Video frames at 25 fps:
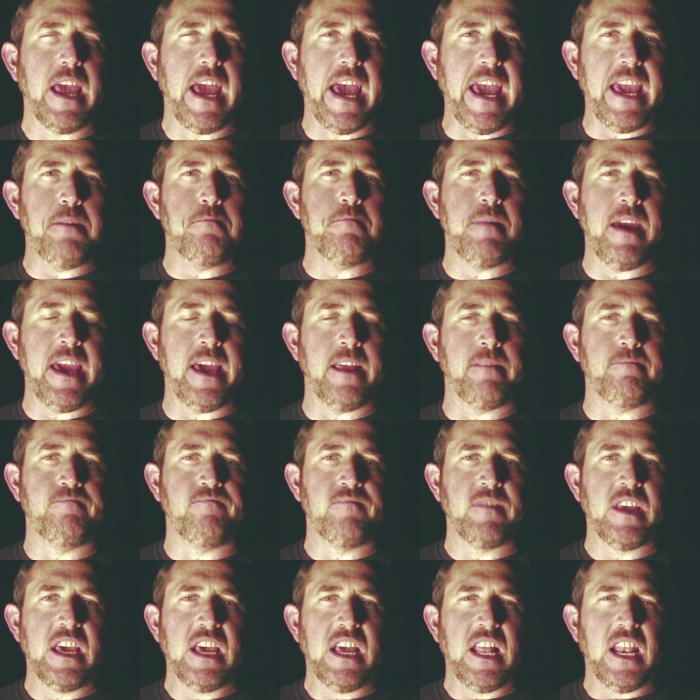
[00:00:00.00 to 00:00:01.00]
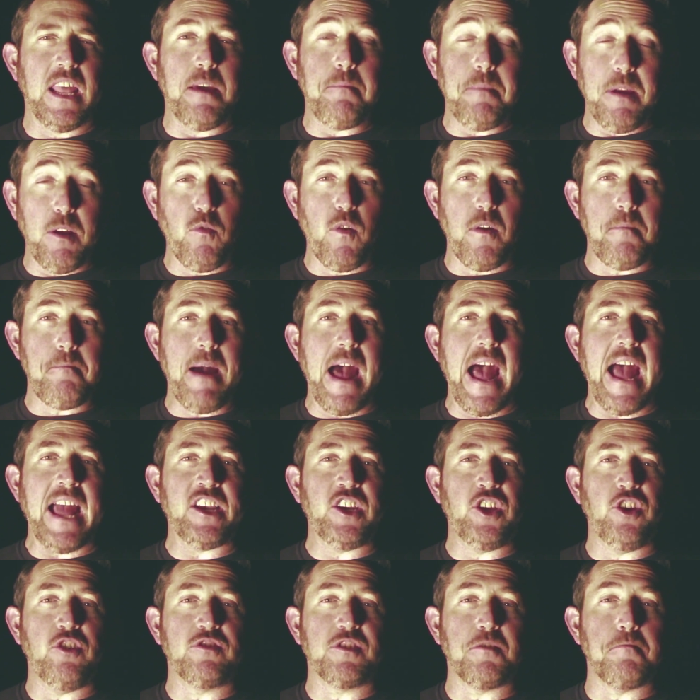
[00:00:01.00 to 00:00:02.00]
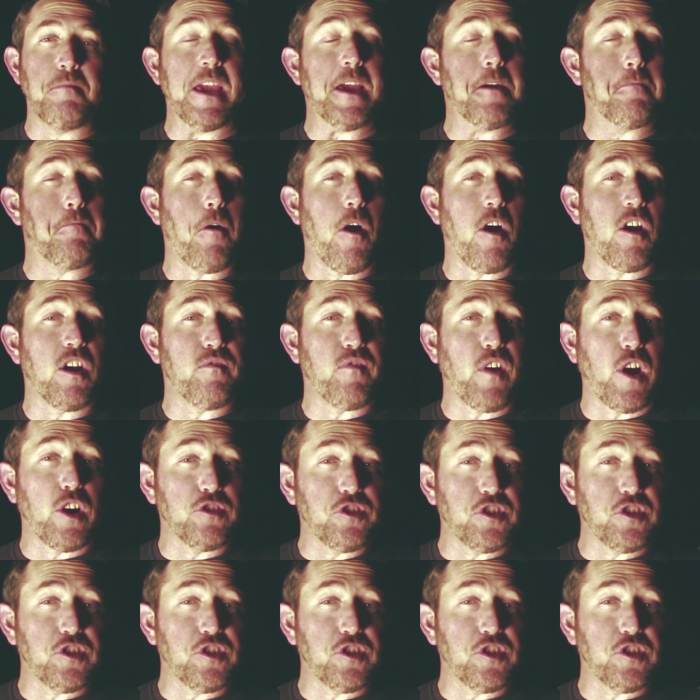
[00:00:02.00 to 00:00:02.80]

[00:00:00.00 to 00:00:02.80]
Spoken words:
Amen. Let me remind you to be a part of our